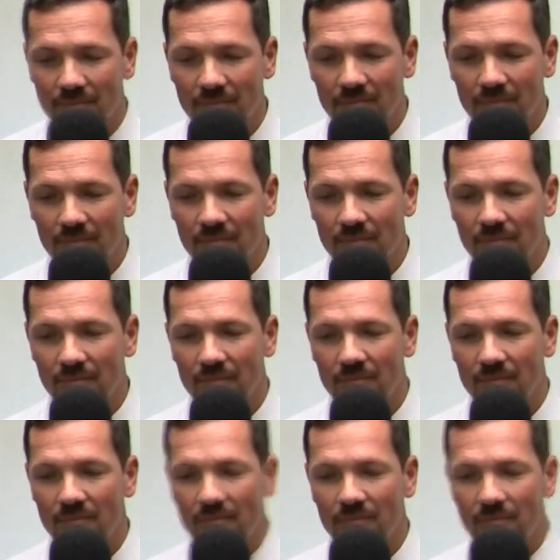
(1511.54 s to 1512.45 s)

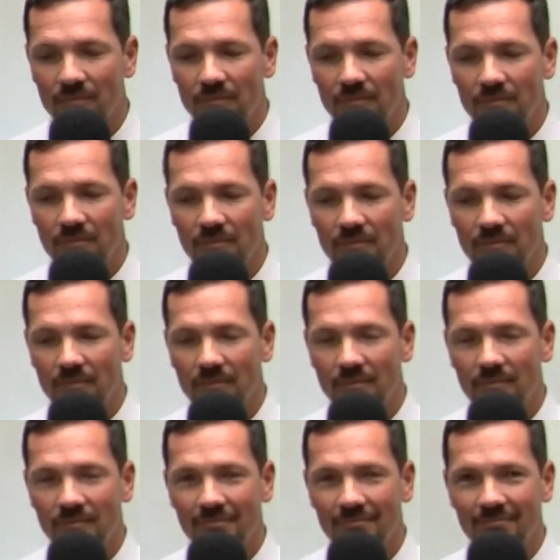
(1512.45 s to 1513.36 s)

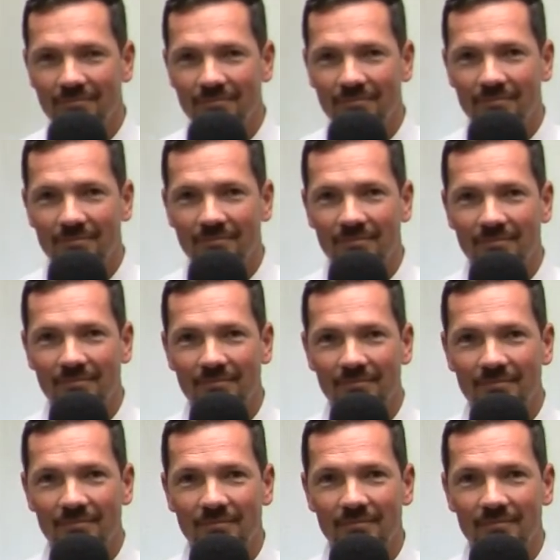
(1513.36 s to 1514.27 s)

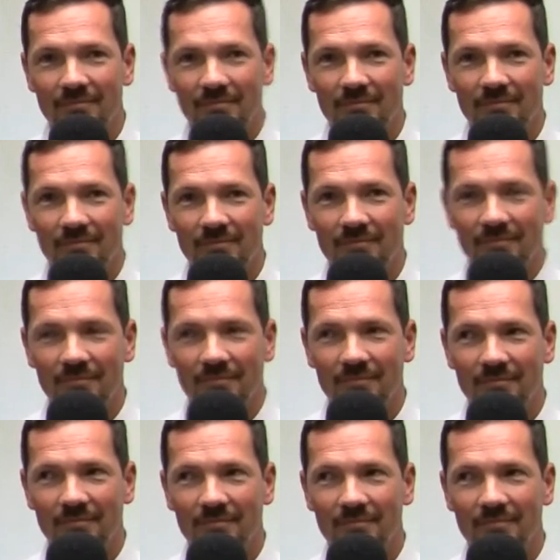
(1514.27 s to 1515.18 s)

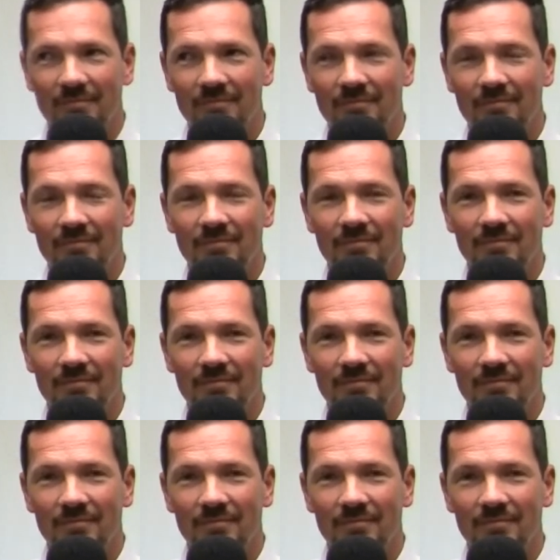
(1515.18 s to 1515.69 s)
(not speaking)